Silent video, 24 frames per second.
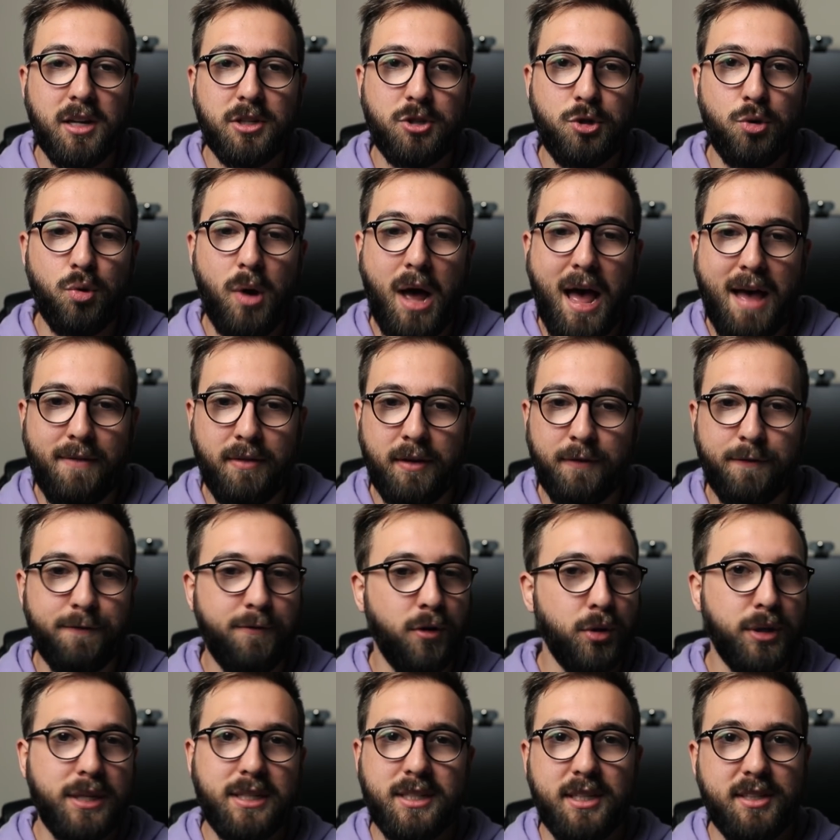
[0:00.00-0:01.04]
to having
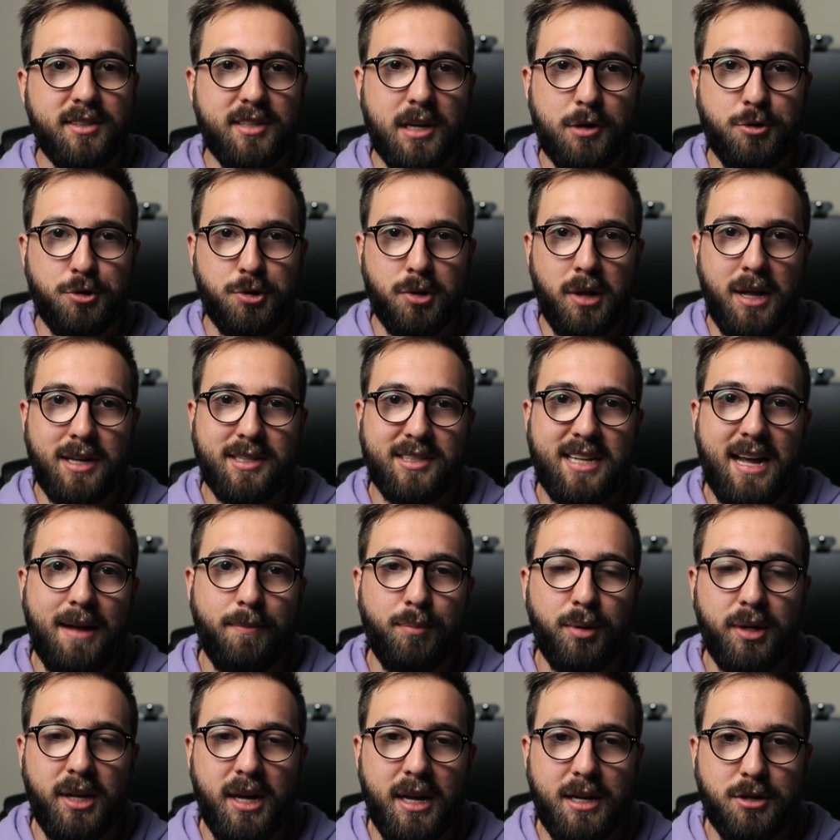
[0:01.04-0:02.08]
fully decentralized
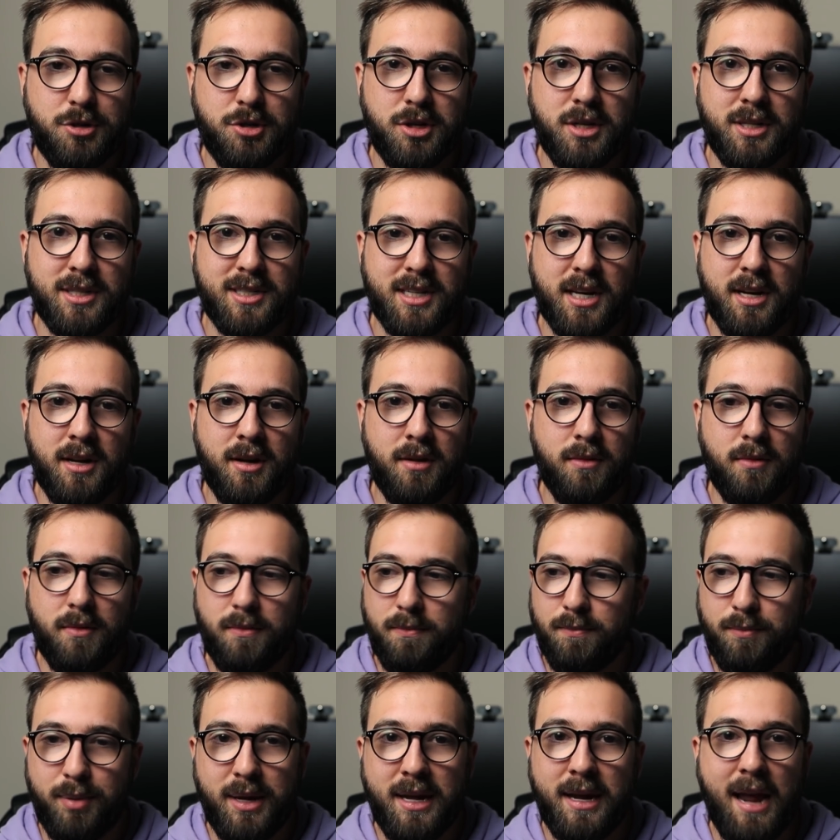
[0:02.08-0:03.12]
applications
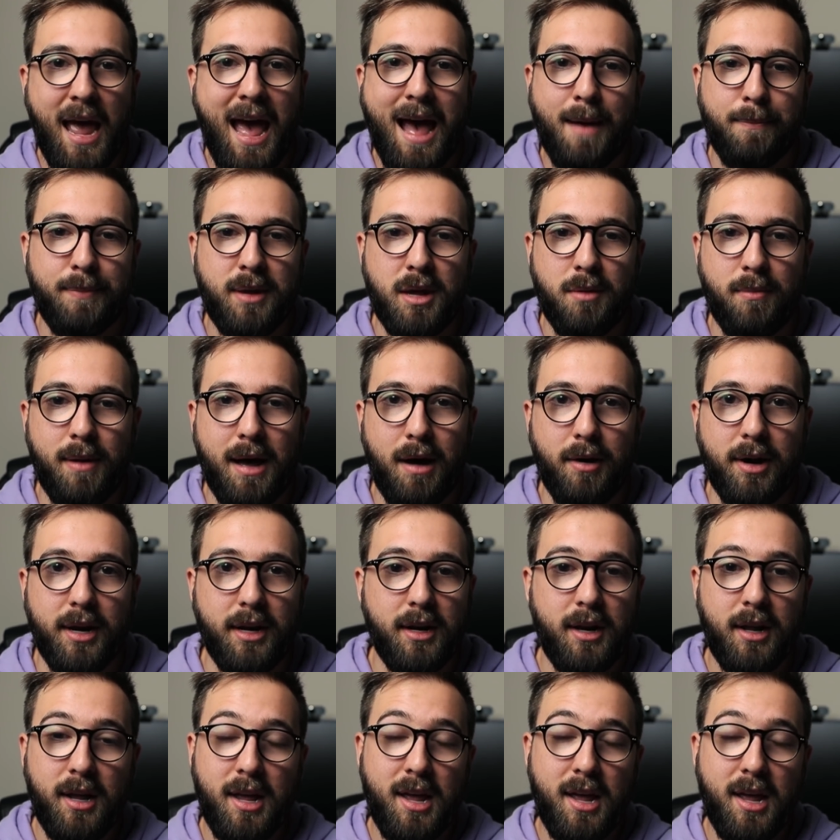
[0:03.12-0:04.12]
and being happy about it.